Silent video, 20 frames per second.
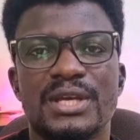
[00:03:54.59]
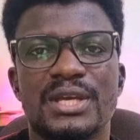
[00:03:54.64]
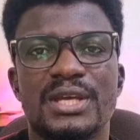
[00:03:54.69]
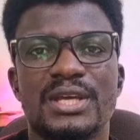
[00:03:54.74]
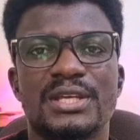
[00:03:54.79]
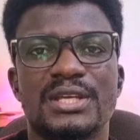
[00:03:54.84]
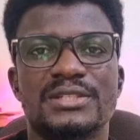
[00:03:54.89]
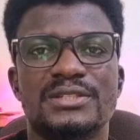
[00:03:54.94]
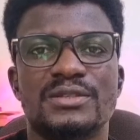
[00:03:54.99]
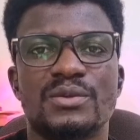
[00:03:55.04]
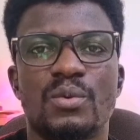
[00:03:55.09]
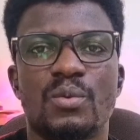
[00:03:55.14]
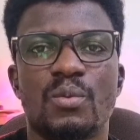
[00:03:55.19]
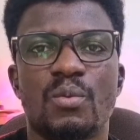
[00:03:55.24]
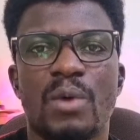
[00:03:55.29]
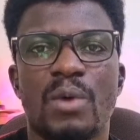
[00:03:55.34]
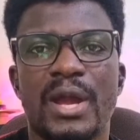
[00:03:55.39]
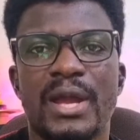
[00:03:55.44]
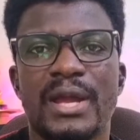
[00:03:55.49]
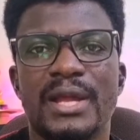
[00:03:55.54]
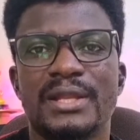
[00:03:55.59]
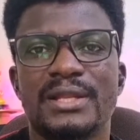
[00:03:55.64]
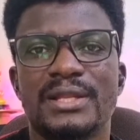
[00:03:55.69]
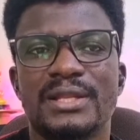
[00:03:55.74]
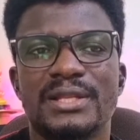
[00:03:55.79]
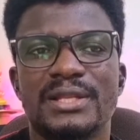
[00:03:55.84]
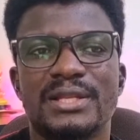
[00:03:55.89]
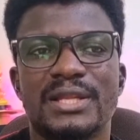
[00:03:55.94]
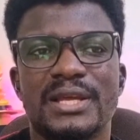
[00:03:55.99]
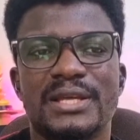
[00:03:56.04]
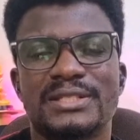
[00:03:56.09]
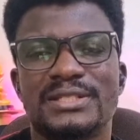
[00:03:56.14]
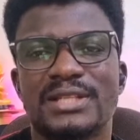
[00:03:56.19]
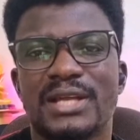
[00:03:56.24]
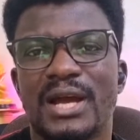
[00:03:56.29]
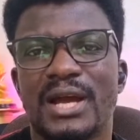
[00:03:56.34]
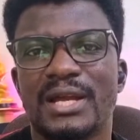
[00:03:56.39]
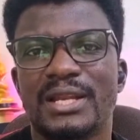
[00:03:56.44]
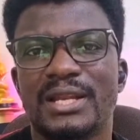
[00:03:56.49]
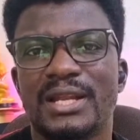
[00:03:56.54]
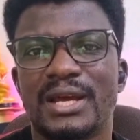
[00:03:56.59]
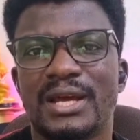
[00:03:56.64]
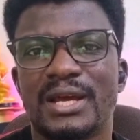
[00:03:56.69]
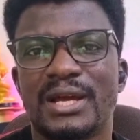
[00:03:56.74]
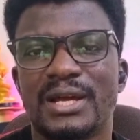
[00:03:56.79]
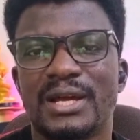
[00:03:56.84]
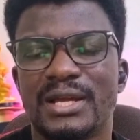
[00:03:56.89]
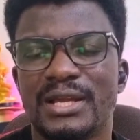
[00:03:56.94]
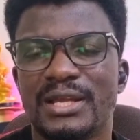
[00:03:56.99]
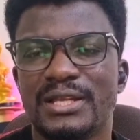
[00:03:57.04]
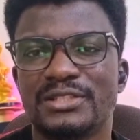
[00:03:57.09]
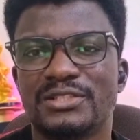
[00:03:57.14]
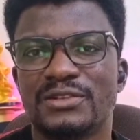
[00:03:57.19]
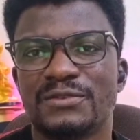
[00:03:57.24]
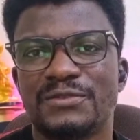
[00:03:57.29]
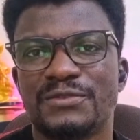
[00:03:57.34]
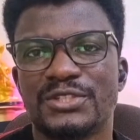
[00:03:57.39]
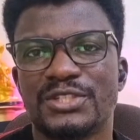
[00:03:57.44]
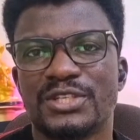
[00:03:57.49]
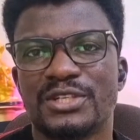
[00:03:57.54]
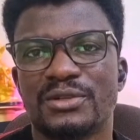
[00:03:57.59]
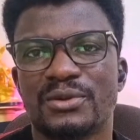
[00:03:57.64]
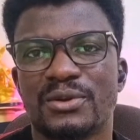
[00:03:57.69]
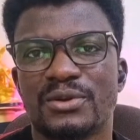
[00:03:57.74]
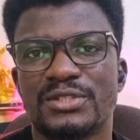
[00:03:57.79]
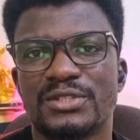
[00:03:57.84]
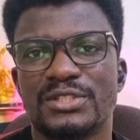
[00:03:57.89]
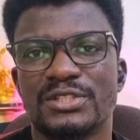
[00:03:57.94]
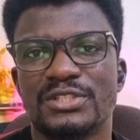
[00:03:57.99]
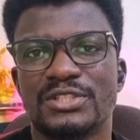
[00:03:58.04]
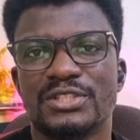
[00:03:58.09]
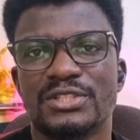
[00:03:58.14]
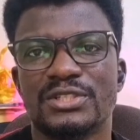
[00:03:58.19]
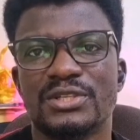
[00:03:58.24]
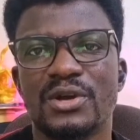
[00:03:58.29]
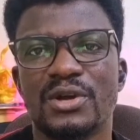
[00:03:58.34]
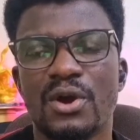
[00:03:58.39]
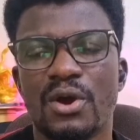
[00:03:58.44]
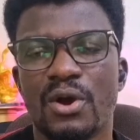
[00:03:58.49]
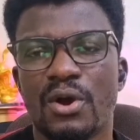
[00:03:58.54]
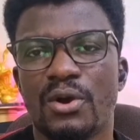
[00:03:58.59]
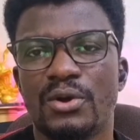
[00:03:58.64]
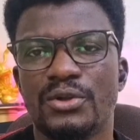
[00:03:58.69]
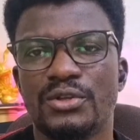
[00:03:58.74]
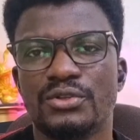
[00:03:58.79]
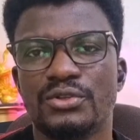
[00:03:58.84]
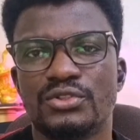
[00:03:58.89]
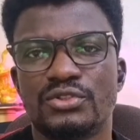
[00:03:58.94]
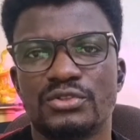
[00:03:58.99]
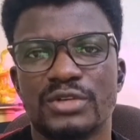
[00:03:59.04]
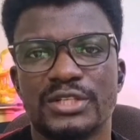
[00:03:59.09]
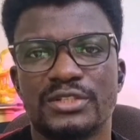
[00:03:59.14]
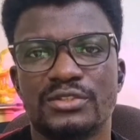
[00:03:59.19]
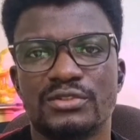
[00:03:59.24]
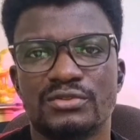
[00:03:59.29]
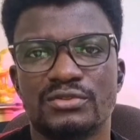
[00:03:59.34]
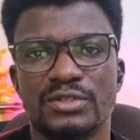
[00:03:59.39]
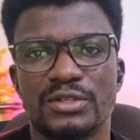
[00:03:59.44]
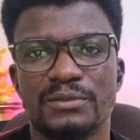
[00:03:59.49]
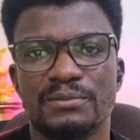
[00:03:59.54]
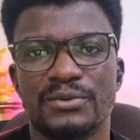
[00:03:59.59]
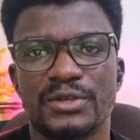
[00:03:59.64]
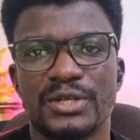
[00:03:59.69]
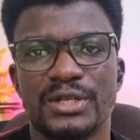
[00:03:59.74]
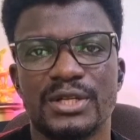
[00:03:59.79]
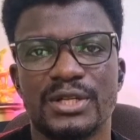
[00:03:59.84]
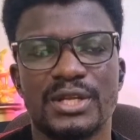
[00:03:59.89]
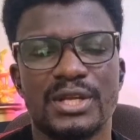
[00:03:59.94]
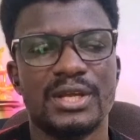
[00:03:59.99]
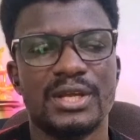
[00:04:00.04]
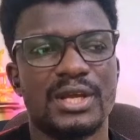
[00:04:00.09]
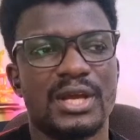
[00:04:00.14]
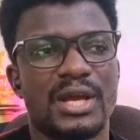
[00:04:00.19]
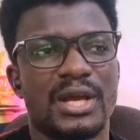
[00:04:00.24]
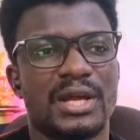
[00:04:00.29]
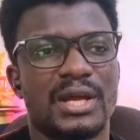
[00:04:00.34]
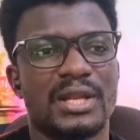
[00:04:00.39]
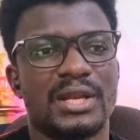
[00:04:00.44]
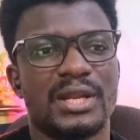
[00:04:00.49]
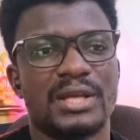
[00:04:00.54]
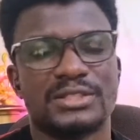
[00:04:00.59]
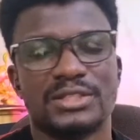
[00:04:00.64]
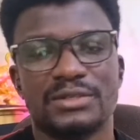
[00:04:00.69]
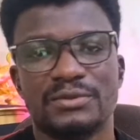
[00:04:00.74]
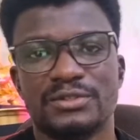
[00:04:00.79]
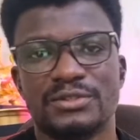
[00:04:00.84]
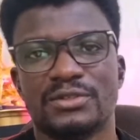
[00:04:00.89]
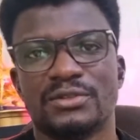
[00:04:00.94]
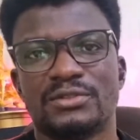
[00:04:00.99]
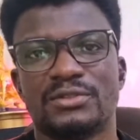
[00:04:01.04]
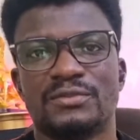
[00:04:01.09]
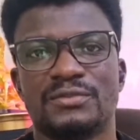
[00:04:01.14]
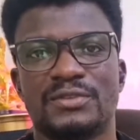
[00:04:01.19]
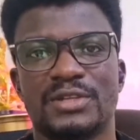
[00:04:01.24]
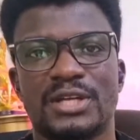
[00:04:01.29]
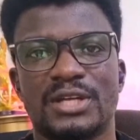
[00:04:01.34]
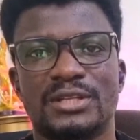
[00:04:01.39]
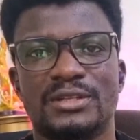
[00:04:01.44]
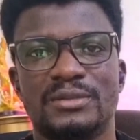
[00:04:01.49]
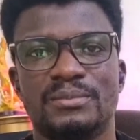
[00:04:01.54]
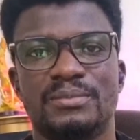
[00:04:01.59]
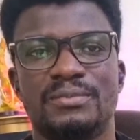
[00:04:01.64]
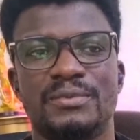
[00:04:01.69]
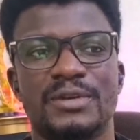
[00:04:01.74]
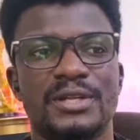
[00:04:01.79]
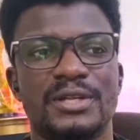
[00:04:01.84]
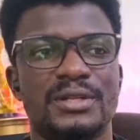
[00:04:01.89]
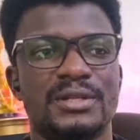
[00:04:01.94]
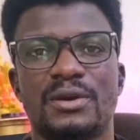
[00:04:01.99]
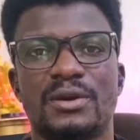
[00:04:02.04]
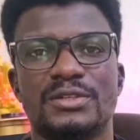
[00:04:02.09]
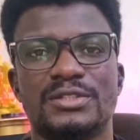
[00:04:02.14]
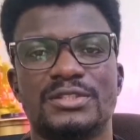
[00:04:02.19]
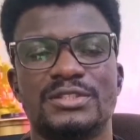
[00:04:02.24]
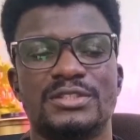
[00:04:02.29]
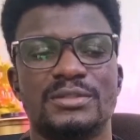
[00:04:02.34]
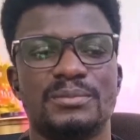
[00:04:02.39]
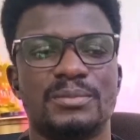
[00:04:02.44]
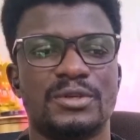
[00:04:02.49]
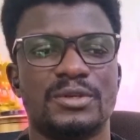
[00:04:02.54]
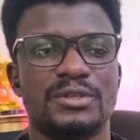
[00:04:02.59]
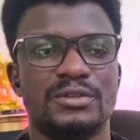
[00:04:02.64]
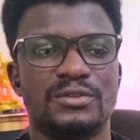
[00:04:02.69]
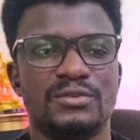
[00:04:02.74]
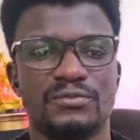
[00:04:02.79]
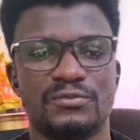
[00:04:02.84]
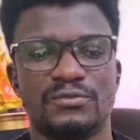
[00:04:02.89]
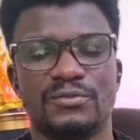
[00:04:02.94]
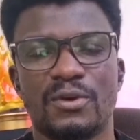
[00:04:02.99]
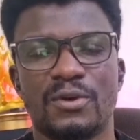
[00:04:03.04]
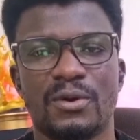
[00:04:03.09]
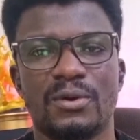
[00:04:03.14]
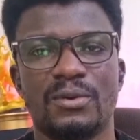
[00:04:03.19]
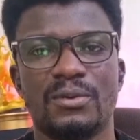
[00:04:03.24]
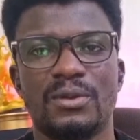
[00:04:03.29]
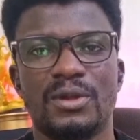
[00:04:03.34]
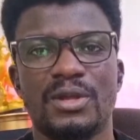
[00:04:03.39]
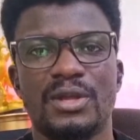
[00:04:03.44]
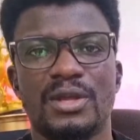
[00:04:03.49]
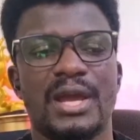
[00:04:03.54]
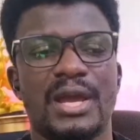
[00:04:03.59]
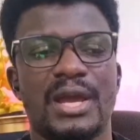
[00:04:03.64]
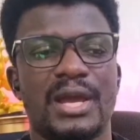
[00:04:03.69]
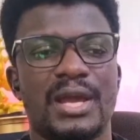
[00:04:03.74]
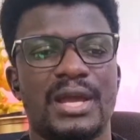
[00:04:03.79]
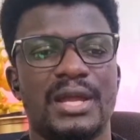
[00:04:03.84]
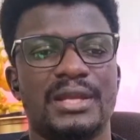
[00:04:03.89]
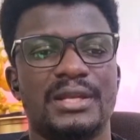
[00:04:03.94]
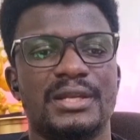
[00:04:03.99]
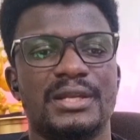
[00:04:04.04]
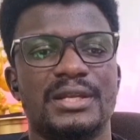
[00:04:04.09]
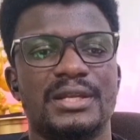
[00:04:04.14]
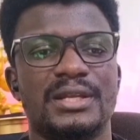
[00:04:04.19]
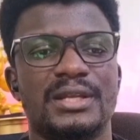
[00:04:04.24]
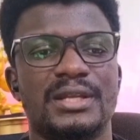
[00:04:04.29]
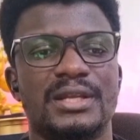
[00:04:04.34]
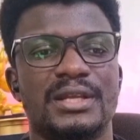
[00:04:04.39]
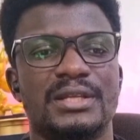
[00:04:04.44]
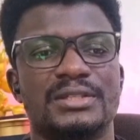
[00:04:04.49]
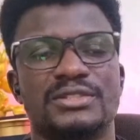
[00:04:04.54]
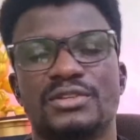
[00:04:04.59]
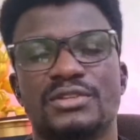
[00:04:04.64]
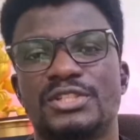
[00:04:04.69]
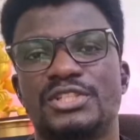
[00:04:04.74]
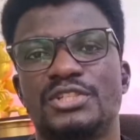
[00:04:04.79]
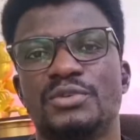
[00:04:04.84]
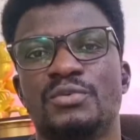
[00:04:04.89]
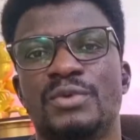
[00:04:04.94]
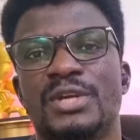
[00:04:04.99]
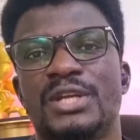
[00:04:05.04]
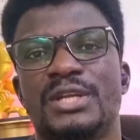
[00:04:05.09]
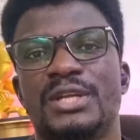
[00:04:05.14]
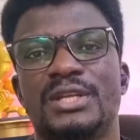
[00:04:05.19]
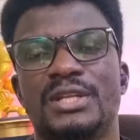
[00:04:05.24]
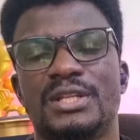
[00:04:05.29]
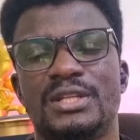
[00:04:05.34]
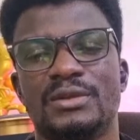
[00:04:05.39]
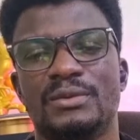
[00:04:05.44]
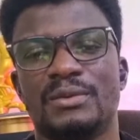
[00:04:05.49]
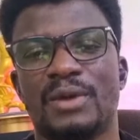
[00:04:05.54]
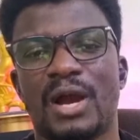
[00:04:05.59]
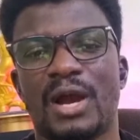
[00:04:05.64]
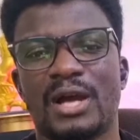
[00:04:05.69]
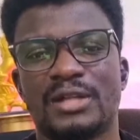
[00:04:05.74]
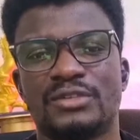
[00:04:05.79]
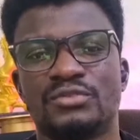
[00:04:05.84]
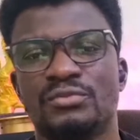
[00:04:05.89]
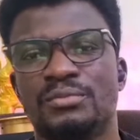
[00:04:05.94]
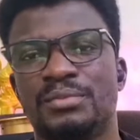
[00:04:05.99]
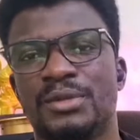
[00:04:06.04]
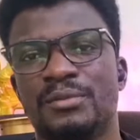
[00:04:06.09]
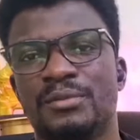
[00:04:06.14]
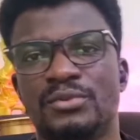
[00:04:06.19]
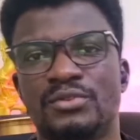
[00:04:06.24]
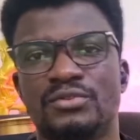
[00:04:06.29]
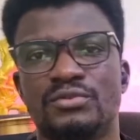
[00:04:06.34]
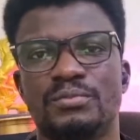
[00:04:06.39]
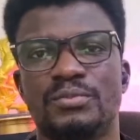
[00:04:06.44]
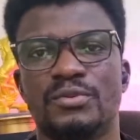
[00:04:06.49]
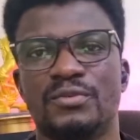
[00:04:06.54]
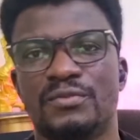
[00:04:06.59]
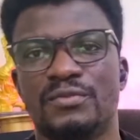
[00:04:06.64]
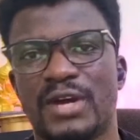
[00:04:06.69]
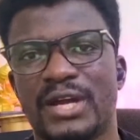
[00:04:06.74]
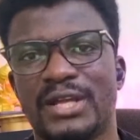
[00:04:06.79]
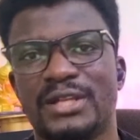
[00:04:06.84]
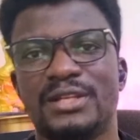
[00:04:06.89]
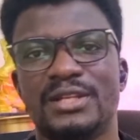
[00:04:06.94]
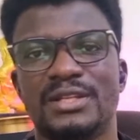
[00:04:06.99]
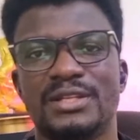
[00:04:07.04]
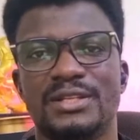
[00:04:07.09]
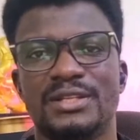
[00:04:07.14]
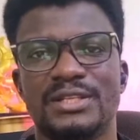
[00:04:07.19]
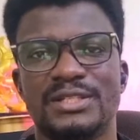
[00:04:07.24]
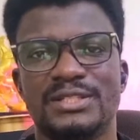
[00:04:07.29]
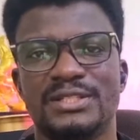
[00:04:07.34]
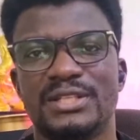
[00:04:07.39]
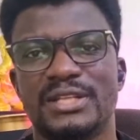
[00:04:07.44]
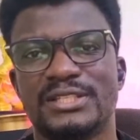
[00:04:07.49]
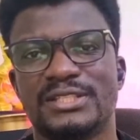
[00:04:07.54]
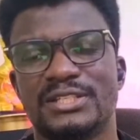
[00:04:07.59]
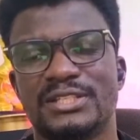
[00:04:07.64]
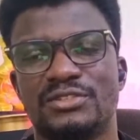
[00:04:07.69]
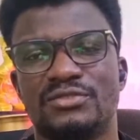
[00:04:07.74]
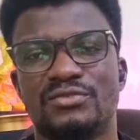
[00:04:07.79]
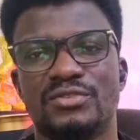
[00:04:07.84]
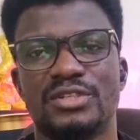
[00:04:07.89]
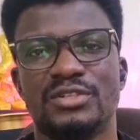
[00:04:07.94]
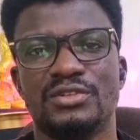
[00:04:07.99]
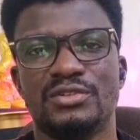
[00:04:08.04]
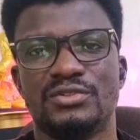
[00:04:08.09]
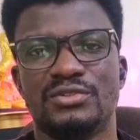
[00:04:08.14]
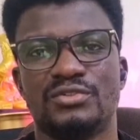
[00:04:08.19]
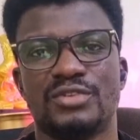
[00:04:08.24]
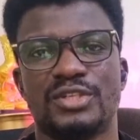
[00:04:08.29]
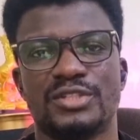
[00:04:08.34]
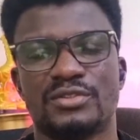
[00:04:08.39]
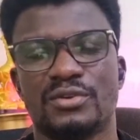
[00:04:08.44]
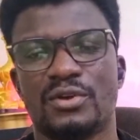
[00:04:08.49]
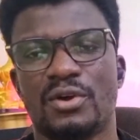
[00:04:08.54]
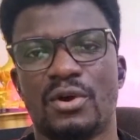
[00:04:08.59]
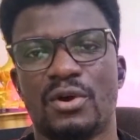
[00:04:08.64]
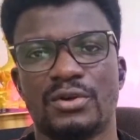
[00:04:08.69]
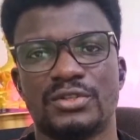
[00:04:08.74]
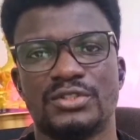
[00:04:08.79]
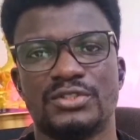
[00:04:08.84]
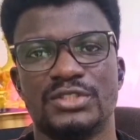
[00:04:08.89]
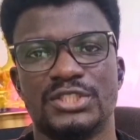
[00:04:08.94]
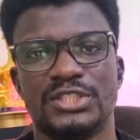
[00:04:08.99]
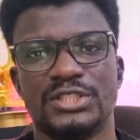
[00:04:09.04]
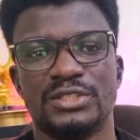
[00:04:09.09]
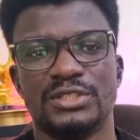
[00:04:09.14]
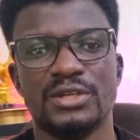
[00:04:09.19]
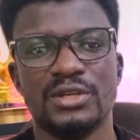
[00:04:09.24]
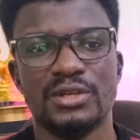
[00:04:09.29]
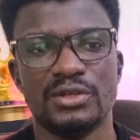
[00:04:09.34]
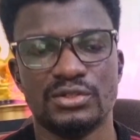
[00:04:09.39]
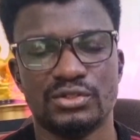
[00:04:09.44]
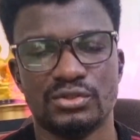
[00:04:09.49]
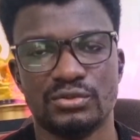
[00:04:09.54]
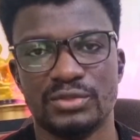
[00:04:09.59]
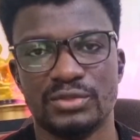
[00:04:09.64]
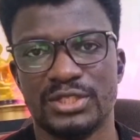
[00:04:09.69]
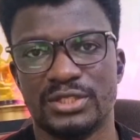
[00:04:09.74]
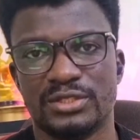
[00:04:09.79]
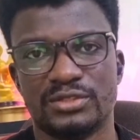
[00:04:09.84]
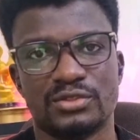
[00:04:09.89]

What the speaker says: is when there's either insufficient oxygen or nutrients to the brain, and as a result of that, the brain causes the body to fall, and in such a way the heart will be able to provide these necessary nutrients or oxygen to it.